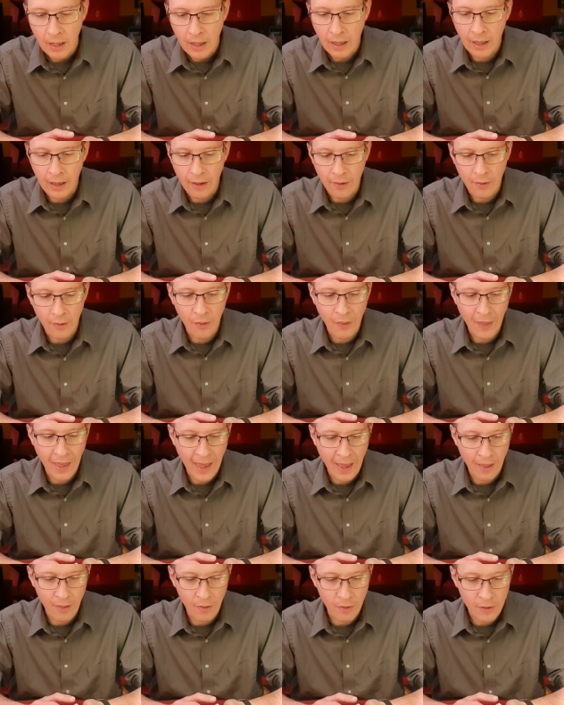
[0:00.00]
uh,
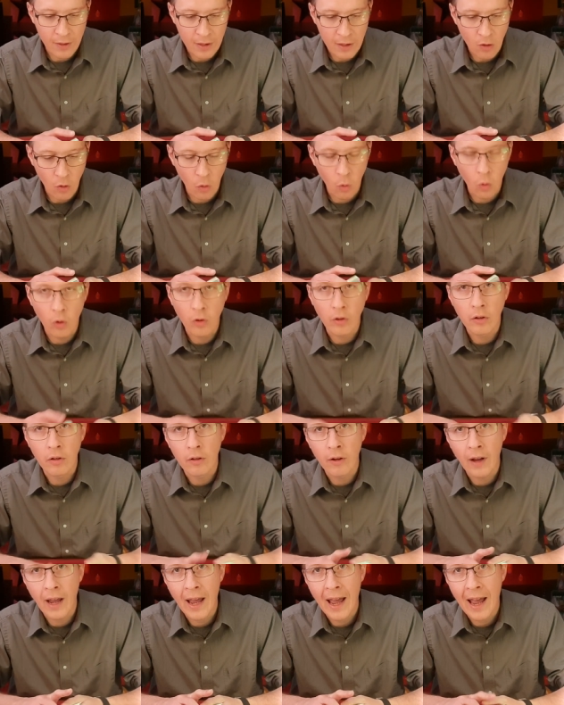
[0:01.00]
that the
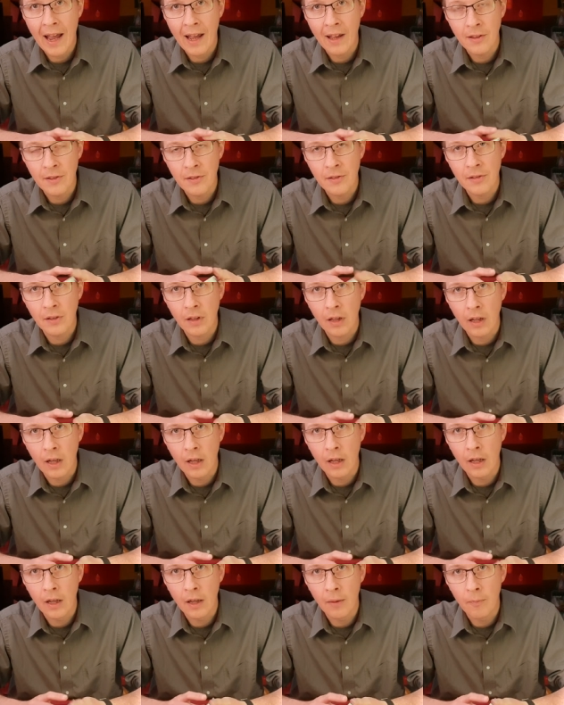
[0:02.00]
order has
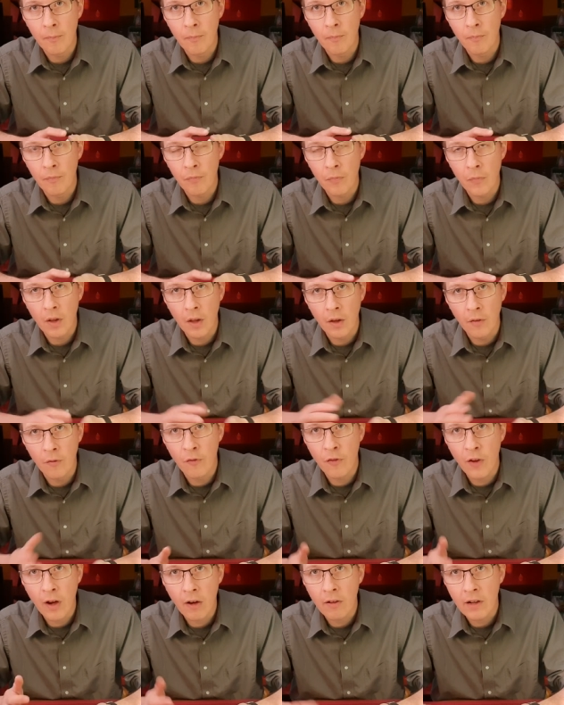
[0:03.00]
um, a
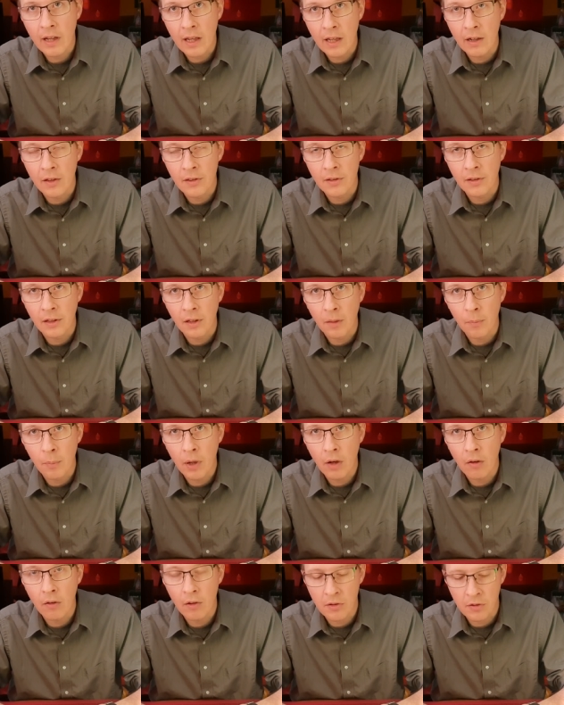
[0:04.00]
very innocent
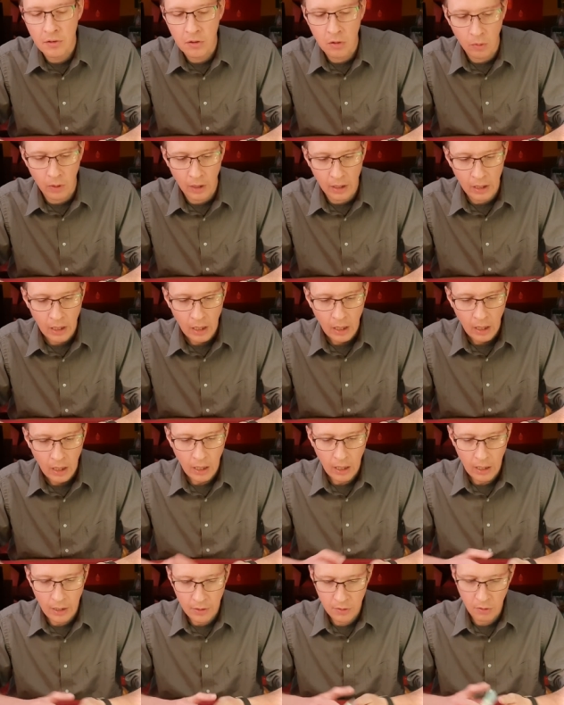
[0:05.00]
appearance to it
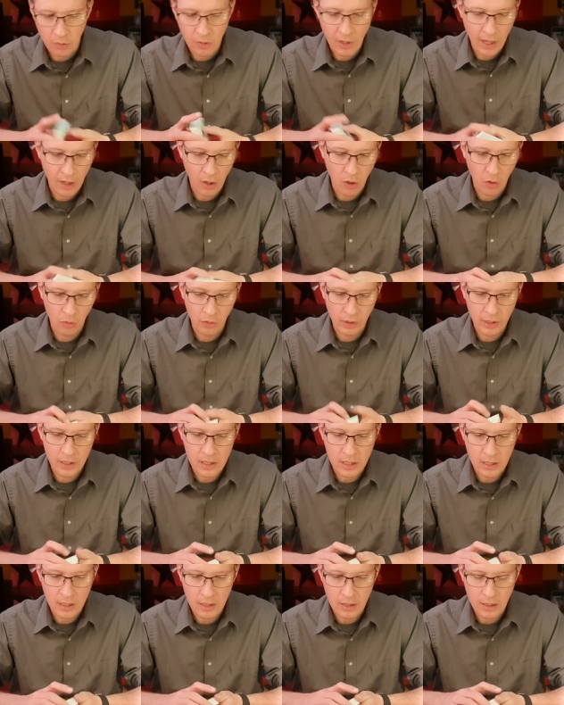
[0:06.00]
uh, so not
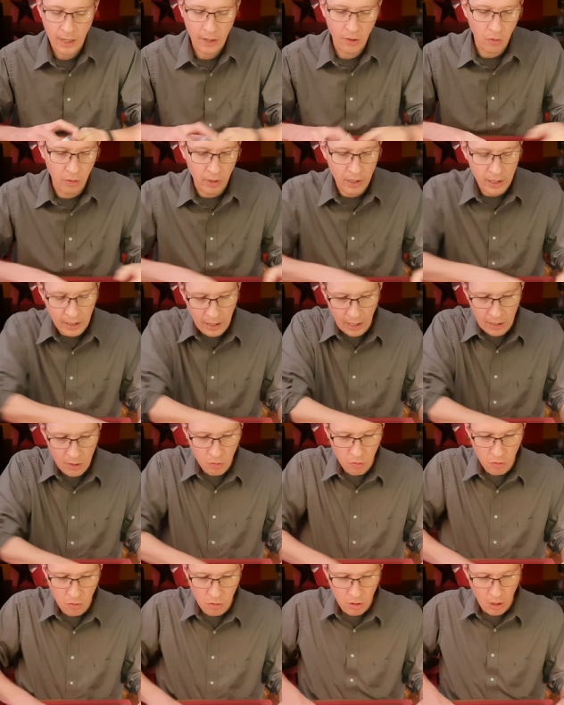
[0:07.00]
only not only can
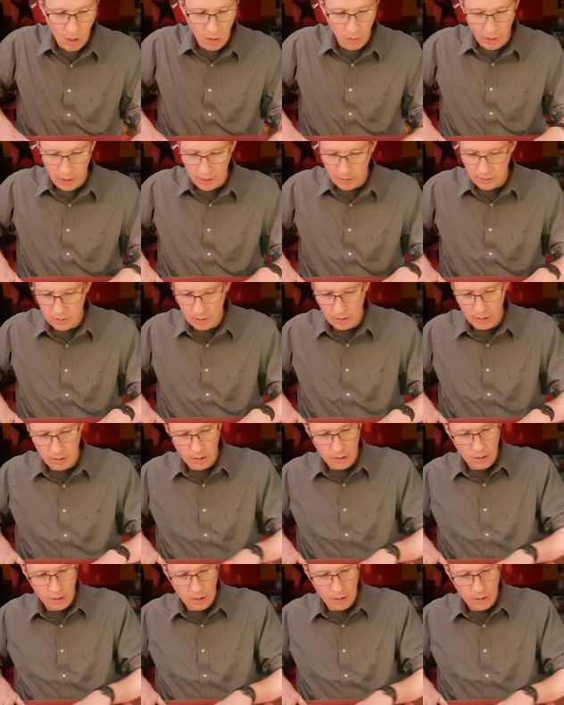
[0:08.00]
you show it